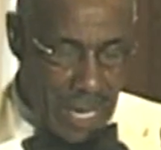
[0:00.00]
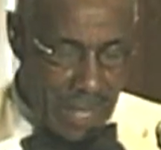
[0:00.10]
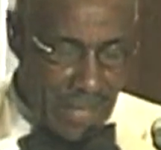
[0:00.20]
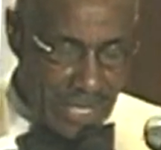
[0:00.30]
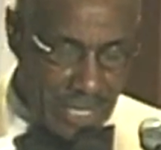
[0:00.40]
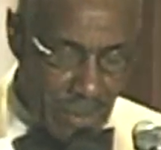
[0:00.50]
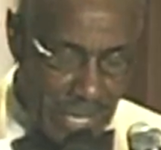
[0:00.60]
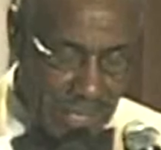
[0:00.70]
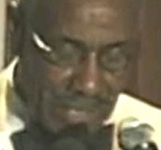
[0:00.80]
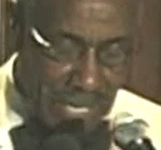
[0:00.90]
I think the
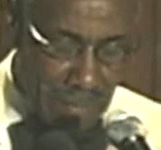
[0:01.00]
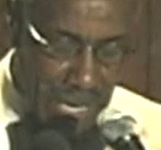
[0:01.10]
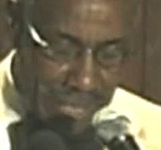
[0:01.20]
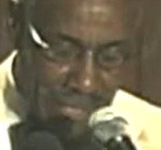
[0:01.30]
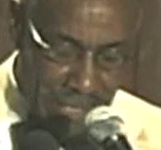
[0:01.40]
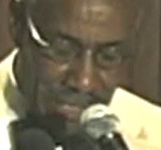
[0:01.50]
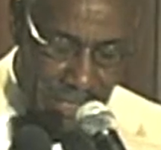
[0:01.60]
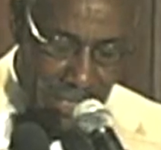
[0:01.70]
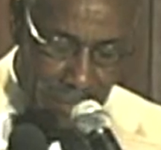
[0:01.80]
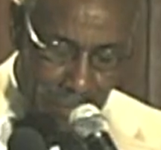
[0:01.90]
greatest thing about this
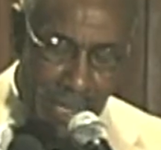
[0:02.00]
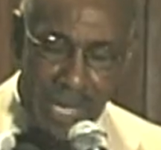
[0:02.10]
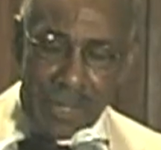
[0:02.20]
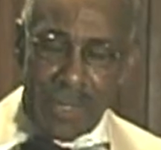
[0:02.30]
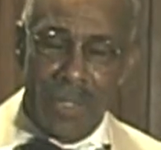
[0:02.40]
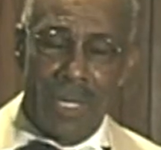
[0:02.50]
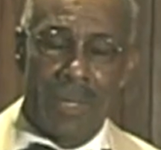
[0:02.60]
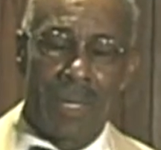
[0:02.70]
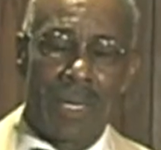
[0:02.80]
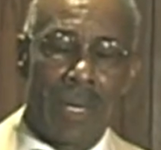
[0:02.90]
is the better
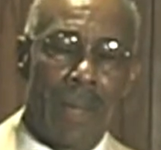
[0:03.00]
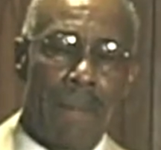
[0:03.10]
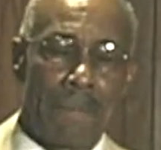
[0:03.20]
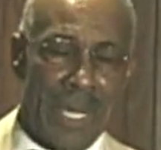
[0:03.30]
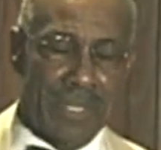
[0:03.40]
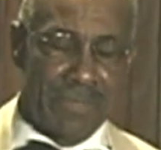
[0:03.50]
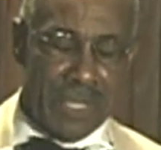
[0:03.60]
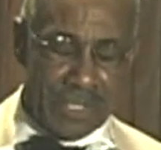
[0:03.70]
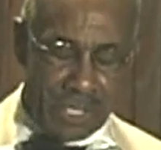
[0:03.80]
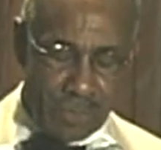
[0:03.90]

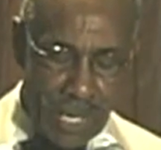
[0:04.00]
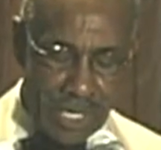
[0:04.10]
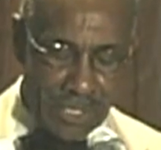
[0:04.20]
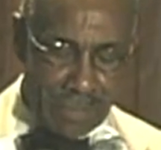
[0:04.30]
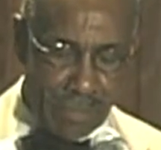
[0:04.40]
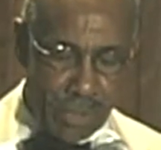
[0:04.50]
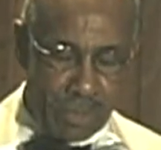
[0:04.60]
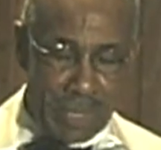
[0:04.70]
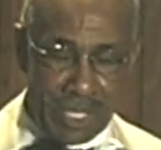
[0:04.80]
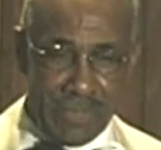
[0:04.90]
benefits as well as
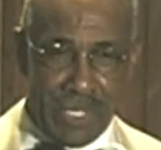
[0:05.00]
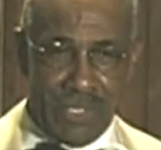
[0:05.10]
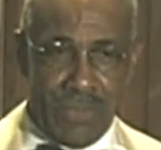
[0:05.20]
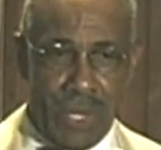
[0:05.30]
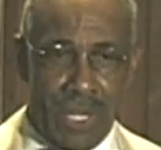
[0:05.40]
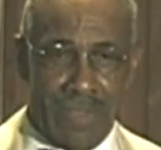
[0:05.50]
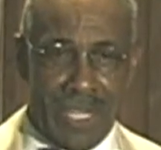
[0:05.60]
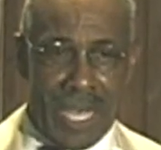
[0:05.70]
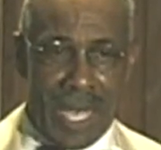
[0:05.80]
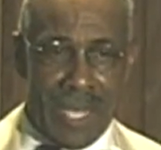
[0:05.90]
improved benefits for all of the
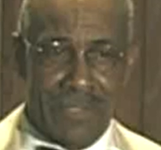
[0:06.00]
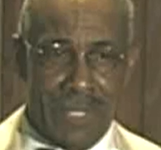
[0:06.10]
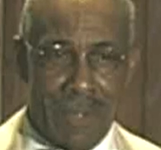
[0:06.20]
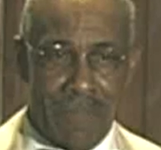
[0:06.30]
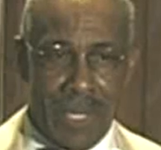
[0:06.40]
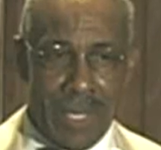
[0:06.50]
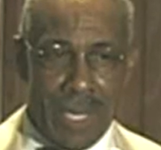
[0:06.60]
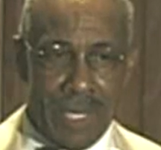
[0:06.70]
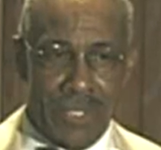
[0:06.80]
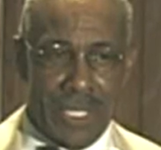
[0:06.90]
guys.
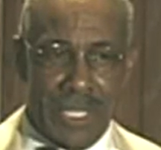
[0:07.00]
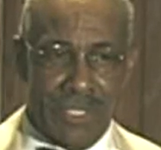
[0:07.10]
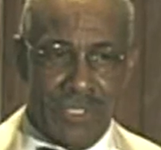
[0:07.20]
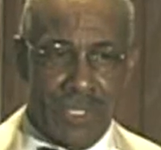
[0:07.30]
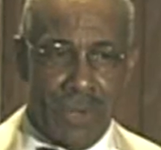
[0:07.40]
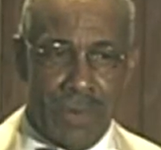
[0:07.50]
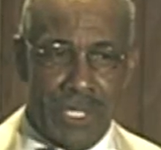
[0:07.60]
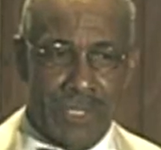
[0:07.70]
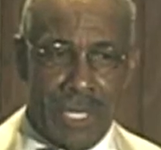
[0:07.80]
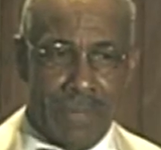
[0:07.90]
And you can hear
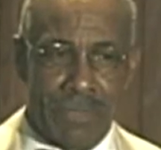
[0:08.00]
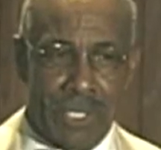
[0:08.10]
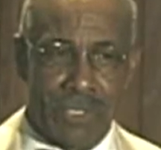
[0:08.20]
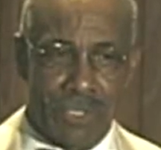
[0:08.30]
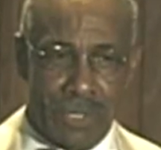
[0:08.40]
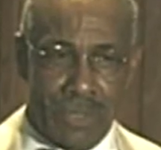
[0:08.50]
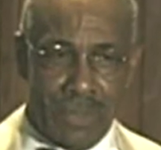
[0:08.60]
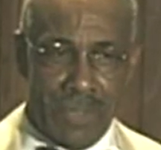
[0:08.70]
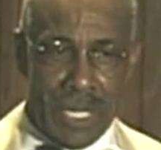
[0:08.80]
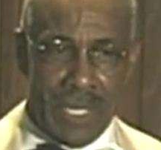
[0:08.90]
stories up to gazoo,
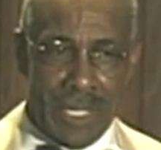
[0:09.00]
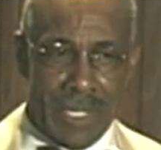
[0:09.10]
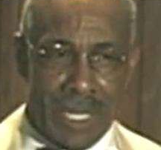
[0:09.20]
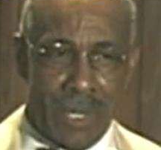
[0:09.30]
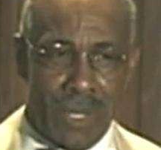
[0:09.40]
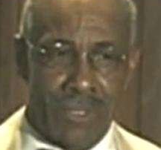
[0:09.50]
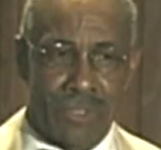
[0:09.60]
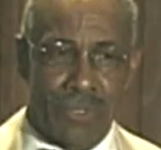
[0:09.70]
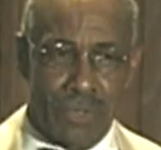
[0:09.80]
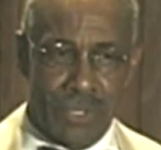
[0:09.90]
and they're all the
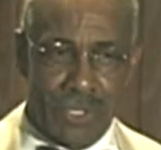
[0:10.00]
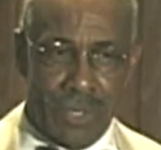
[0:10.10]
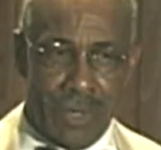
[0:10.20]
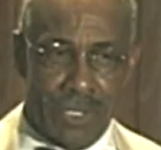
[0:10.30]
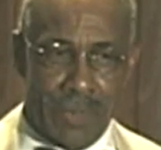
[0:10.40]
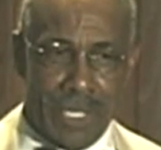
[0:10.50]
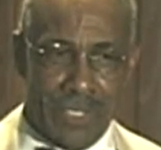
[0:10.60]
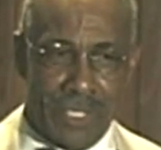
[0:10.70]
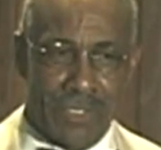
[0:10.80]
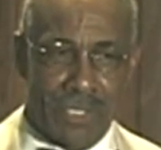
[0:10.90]
true stories
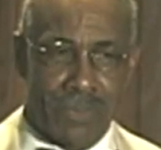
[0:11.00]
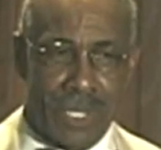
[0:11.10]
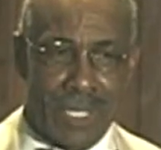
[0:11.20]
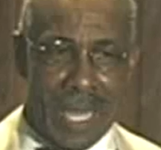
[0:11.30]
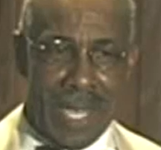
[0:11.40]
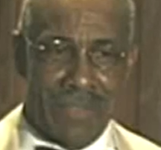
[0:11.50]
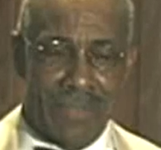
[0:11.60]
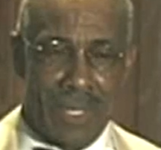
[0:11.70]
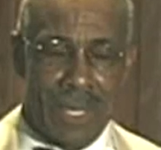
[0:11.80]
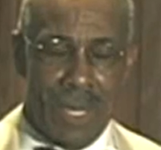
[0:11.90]
because this is real life
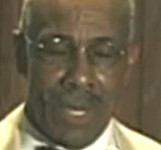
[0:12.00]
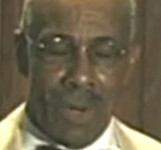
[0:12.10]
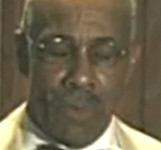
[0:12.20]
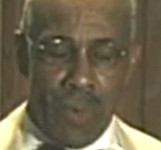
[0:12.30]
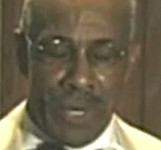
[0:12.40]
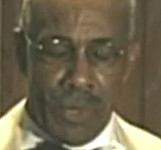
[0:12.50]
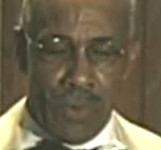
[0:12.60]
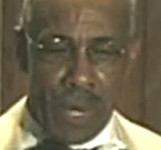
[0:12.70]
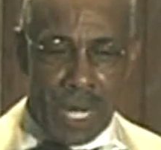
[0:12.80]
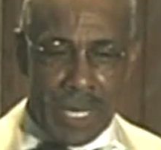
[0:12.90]

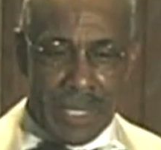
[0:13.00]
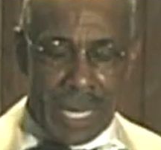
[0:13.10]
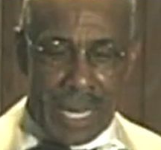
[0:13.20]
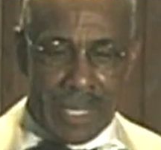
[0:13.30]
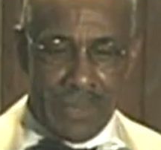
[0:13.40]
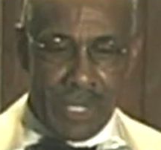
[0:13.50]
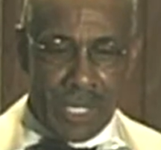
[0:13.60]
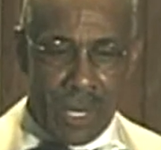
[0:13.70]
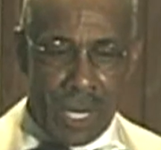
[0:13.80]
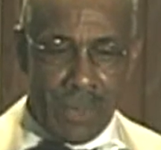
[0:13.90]
101. I can
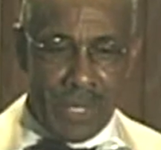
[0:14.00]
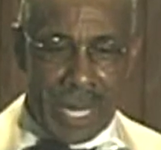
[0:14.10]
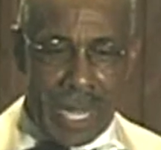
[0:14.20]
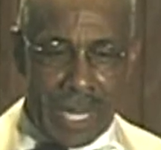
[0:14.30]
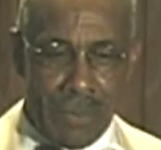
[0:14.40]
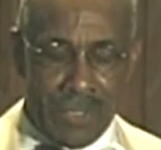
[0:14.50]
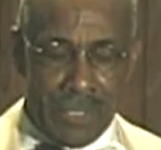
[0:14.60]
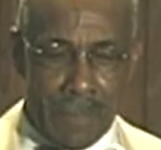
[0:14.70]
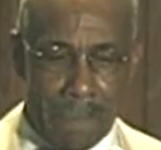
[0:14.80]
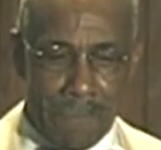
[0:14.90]
recall when I was